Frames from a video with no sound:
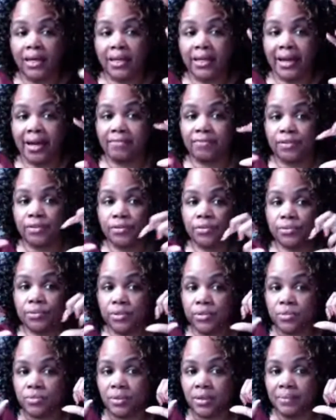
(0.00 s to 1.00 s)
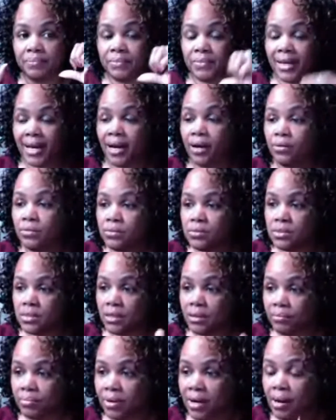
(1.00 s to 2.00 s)
In the afternoon is when I'm out
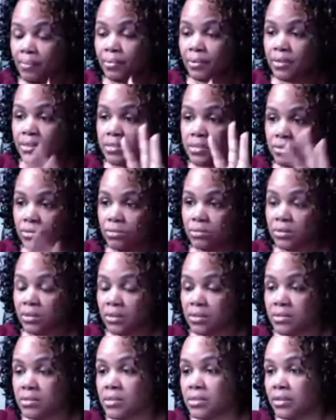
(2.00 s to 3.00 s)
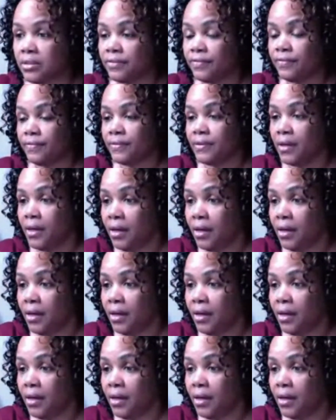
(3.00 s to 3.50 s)
seeing properties and doing other stuff.